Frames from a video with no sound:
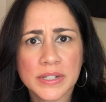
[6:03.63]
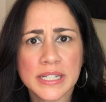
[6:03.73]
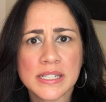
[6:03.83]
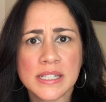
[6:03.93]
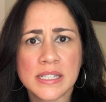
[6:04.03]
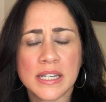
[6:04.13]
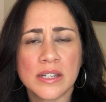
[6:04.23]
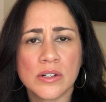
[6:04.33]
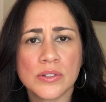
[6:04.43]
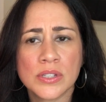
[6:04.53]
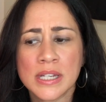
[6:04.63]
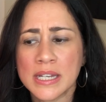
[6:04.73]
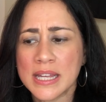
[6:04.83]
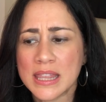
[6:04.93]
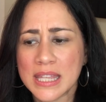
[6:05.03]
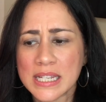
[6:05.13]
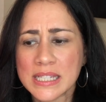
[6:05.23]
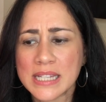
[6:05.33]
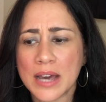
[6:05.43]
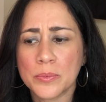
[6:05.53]
reading skills, things
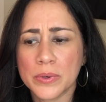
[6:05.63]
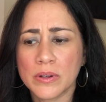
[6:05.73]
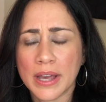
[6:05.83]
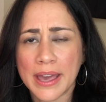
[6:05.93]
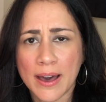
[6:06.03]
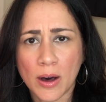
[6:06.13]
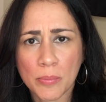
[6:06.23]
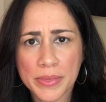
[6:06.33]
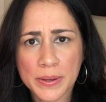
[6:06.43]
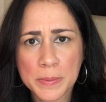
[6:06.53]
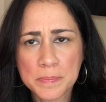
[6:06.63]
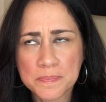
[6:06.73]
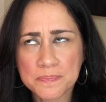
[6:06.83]
that will help them